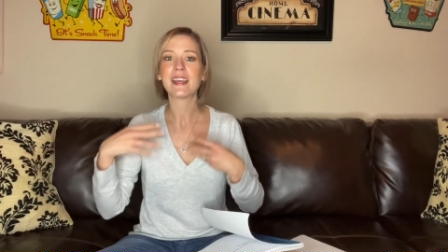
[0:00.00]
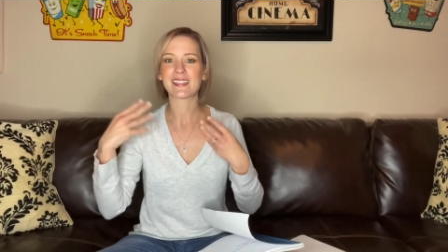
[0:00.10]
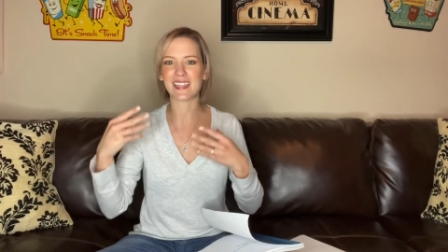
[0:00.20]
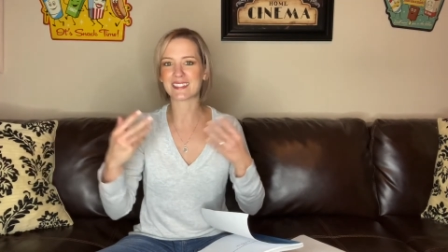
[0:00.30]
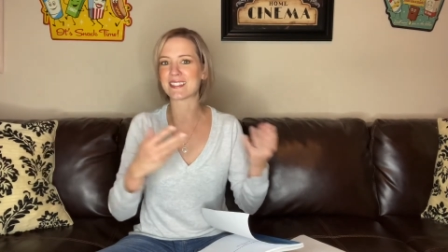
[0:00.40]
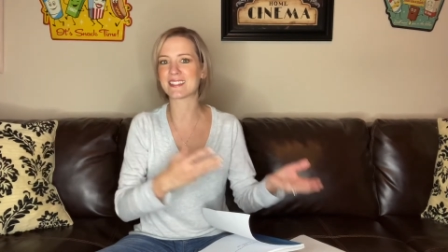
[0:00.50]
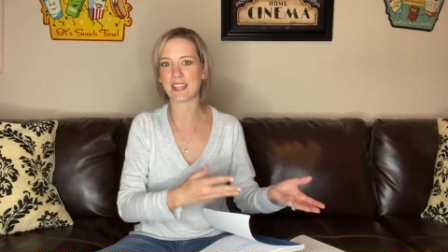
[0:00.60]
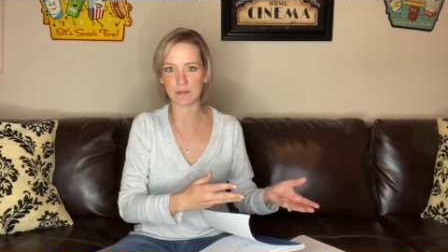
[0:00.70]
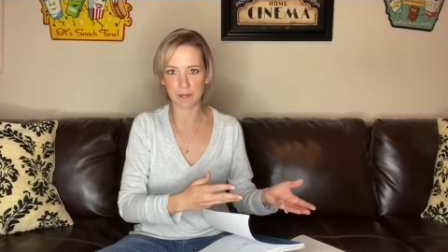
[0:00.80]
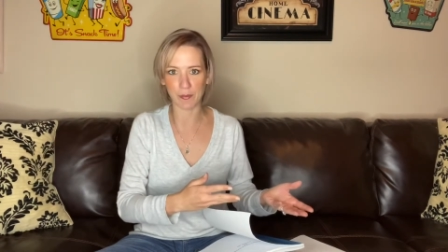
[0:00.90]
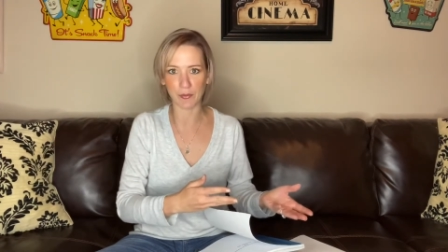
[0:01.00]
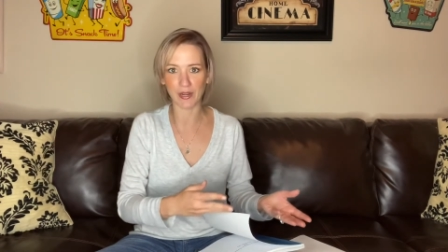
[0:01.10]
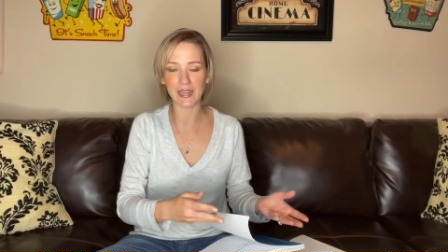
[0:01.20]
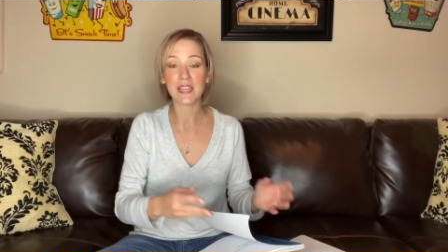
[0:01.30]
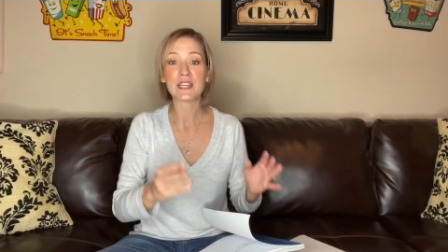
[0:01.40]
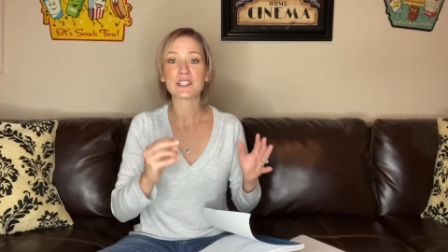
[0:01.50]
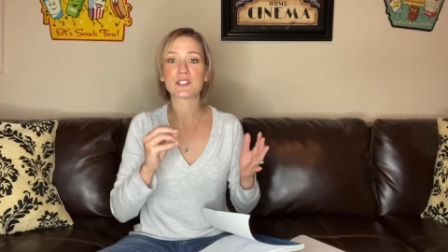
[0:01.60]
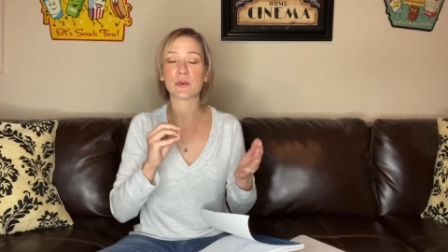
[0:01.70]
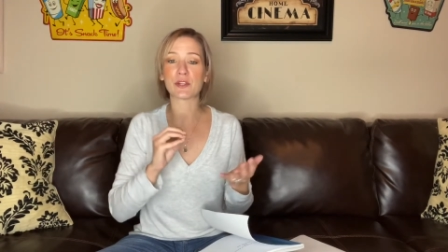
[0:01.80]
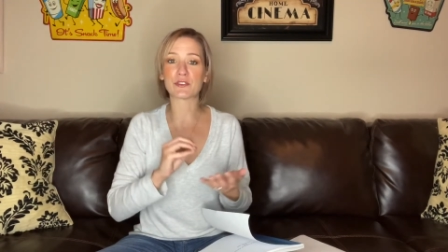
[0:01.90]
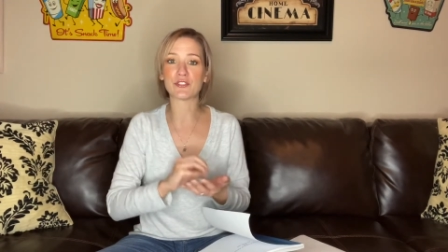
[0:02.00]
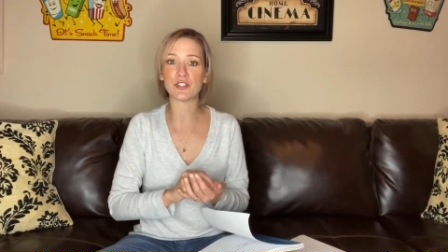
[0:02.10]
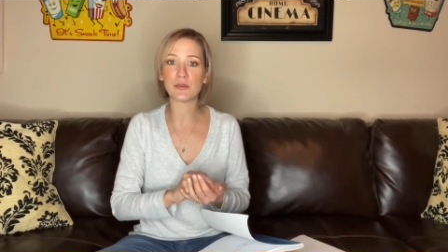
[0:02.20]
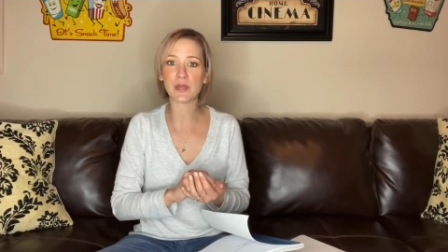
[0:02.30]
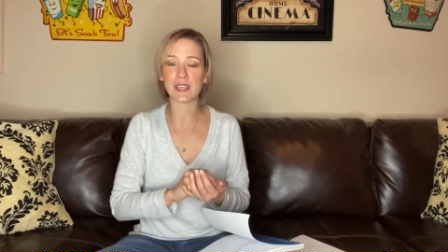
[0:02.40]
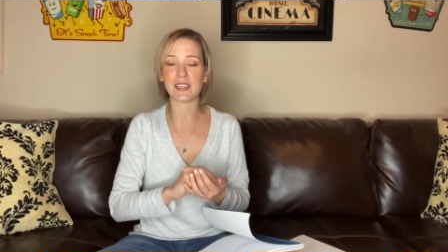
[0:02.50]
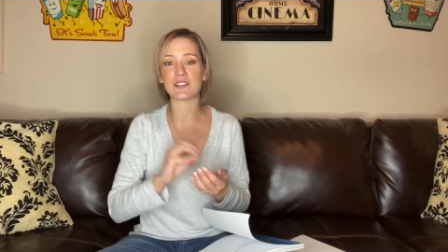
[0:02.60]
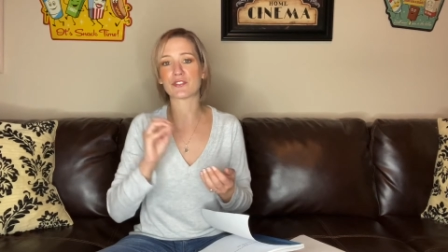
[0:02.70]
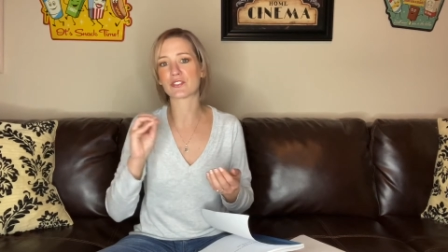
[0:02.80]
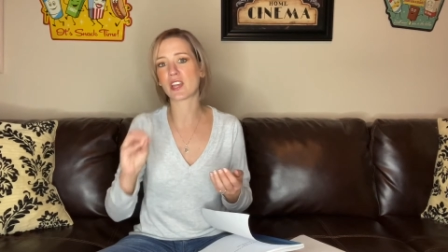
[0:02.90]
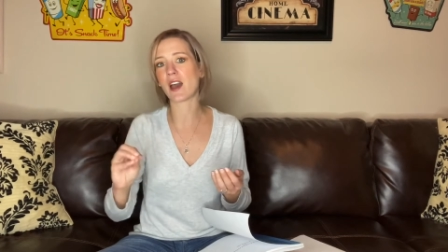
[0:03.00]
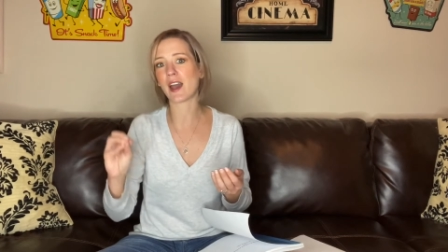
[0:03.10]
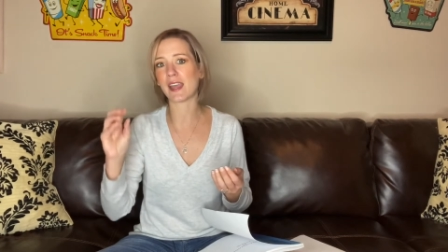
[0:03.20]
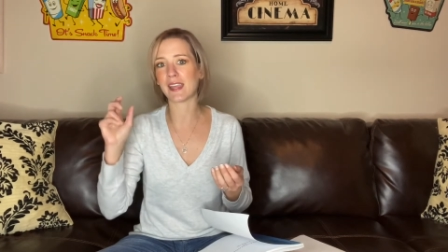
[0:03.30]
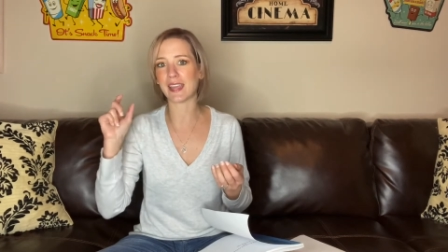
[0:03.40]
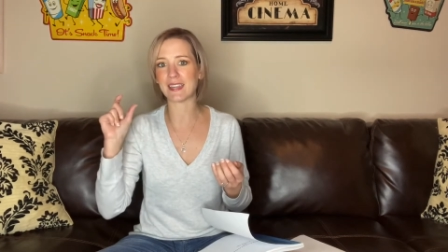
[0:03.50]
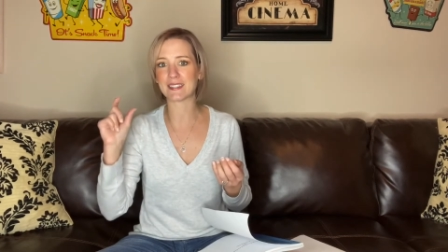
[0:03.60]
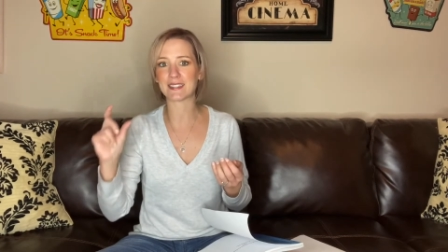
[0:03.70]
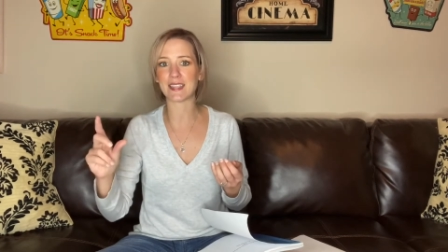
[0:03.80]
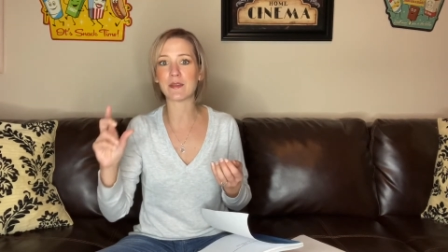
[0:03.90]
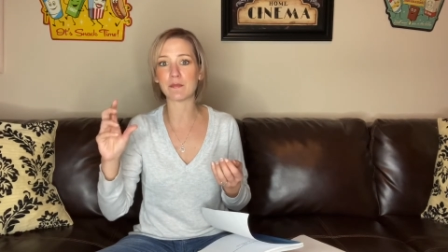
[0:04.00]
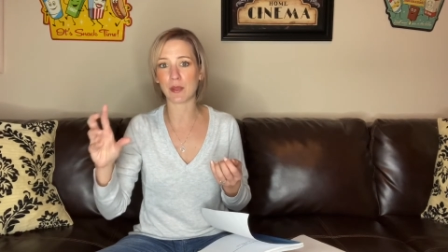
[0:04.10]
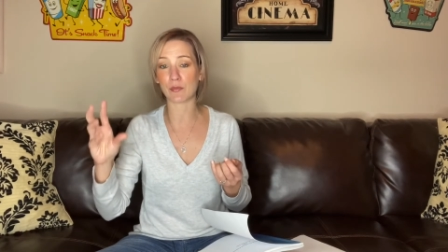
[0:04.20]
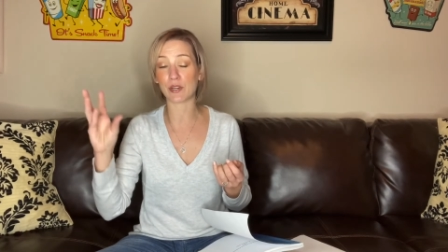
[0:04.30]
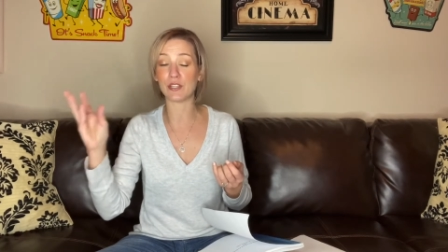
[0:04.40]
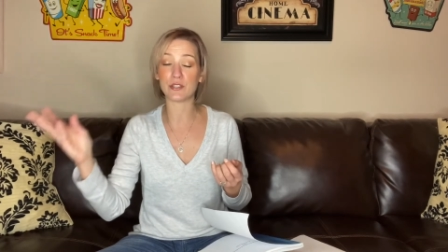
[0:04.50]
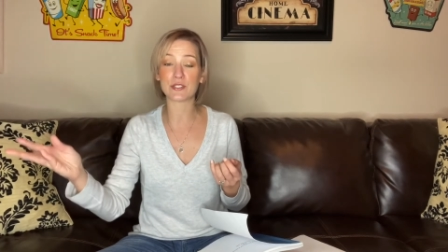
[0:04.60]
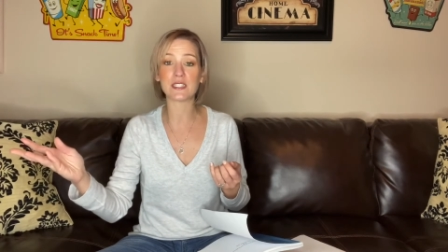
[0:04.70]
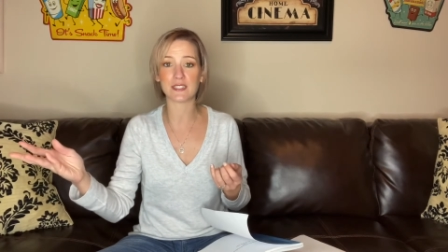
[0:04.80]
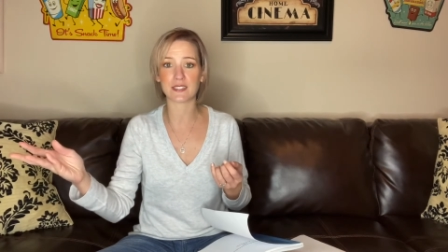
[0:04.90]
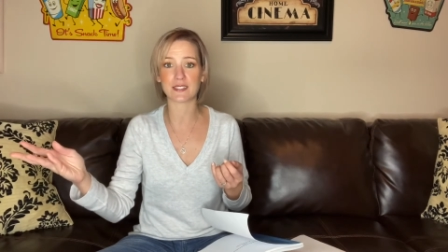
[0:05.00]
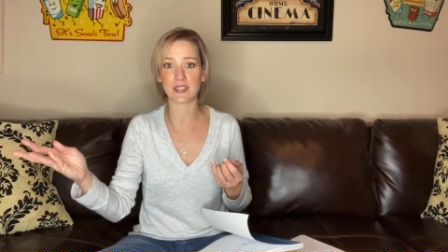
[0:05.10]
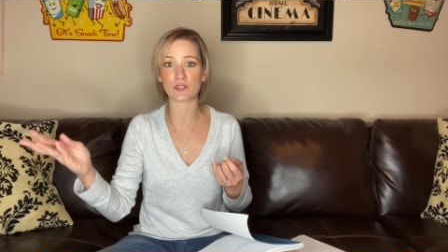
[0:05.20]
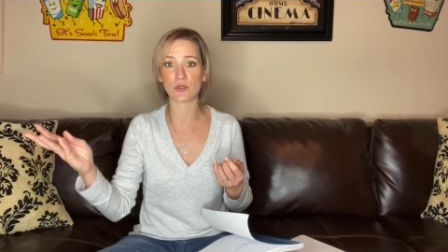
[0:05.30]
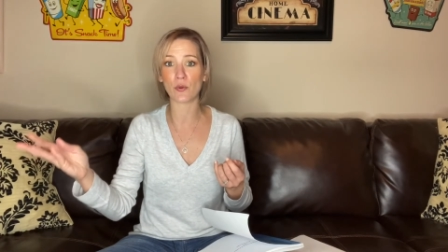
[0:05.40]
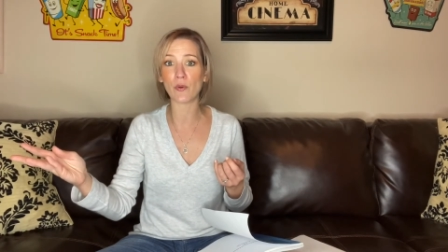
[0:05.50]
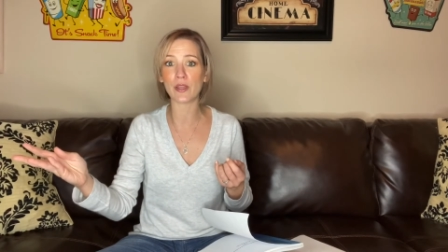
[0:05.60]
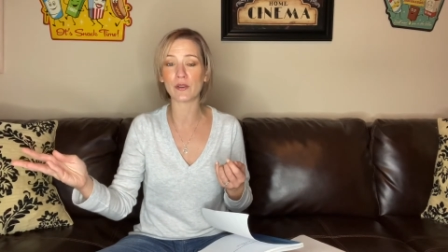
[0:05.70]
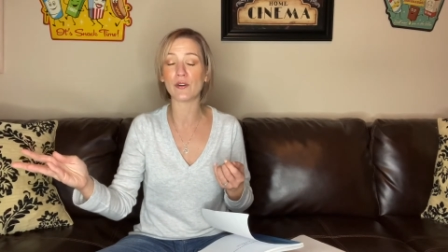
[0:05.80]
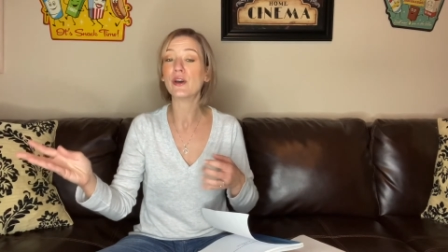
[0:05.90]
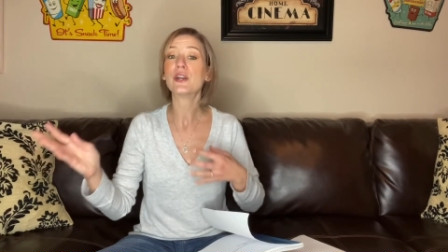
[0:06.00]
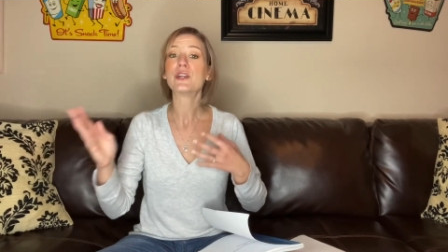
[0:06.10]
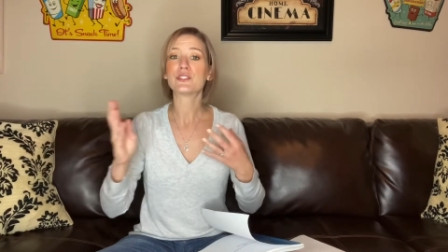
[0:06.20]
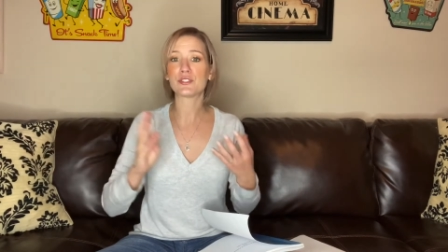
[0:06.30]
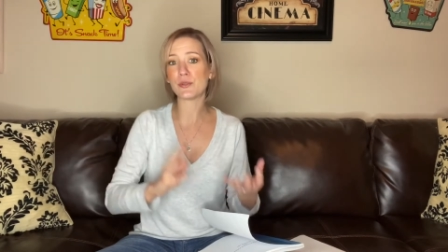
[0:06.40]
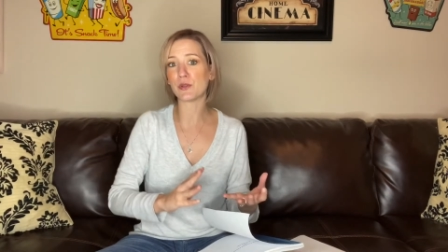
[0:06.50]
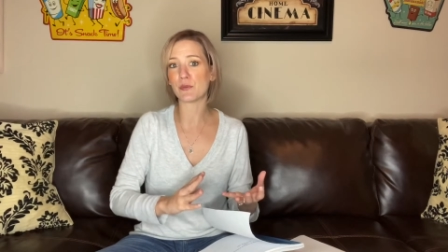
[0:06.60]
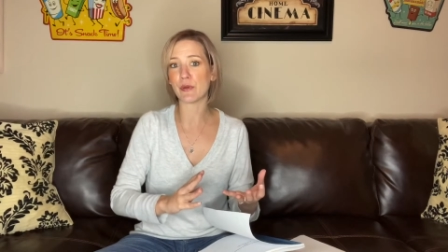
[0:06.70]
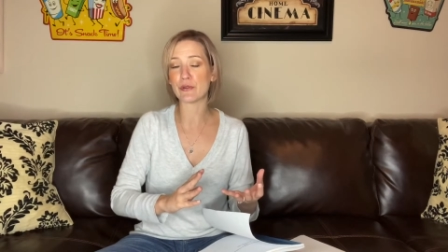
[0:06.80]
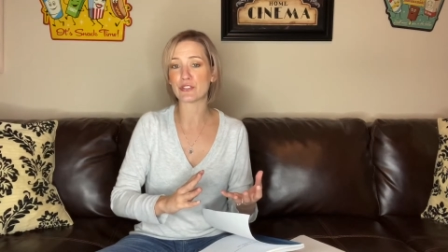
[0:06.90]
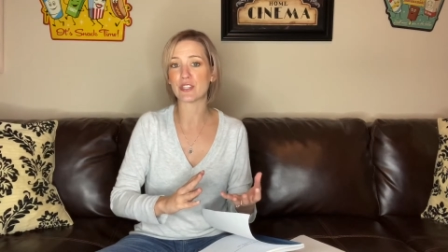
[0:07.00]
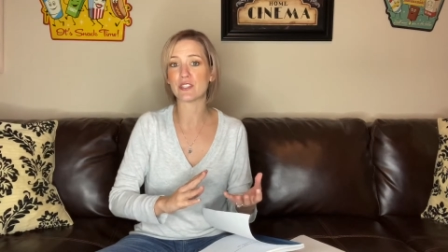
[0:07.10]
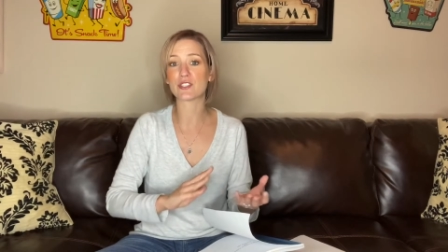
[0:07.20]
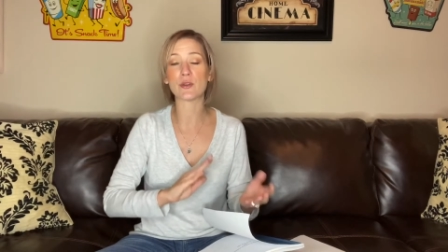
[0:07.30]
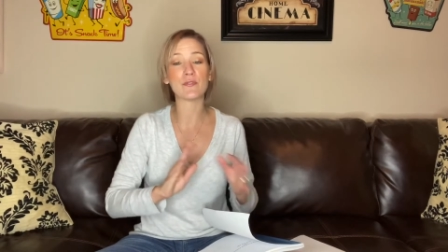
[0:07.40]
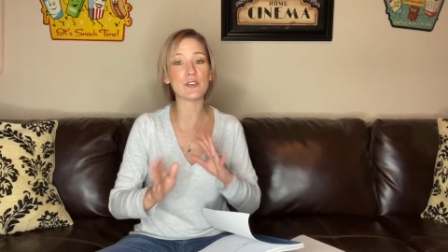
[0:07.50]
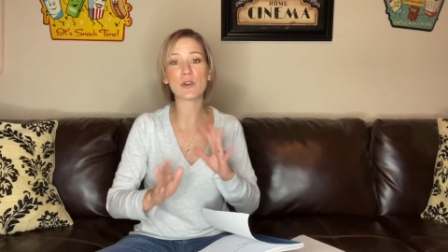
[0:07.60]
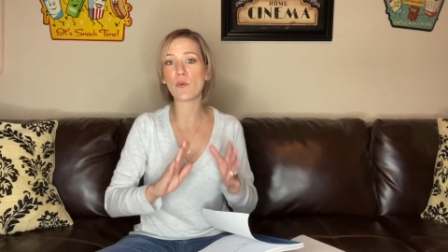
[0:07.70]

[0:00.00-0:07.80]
That's a scent memory. So, what you're doing is you're tying a scent memory using this essential oil to an emotion. So, if you don't